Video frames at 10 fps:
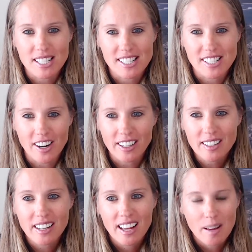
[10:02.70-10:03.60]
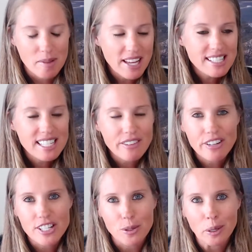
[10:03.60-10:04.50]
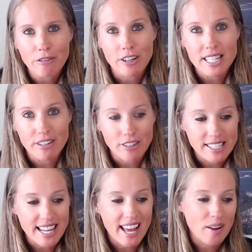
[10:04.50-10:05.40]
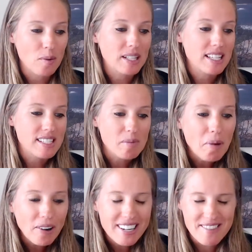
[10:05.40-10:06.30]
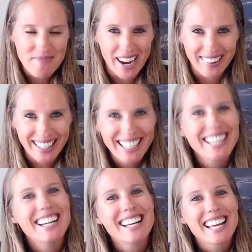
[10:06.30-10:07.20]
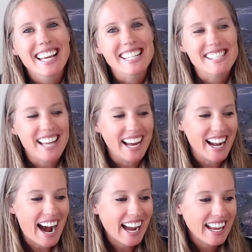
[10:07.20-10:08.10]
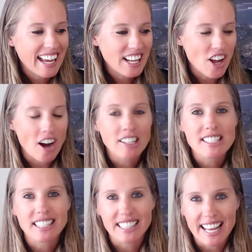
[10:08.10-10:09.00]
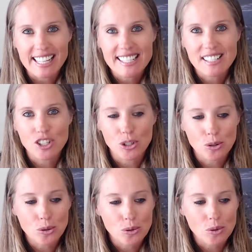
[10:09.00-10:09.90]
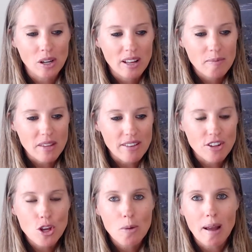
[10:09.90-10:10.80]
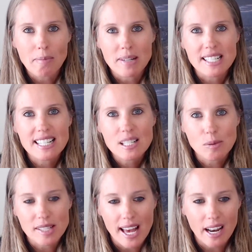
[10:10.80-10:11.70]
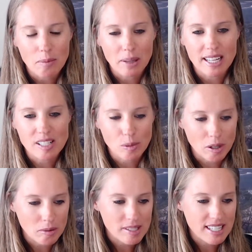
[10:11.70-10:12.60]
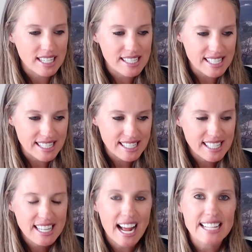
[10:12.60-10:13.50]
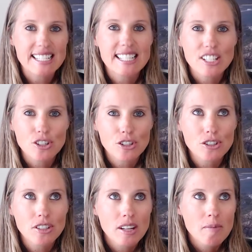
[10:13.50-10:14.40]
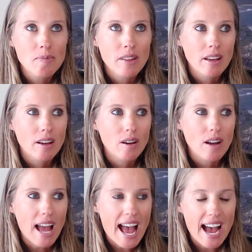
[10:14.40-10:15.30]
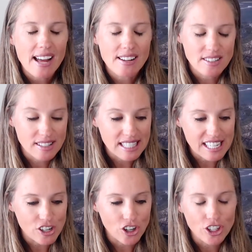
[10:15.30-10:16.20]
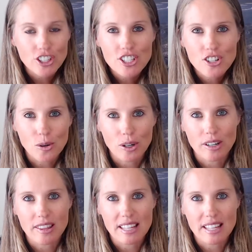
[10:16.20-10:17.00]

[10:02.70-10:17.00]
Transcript: start, but that's a different story for a different day. What is important about it is that I had gone to lengths to, even though my business was at a place where it was consistent, I still had the urge or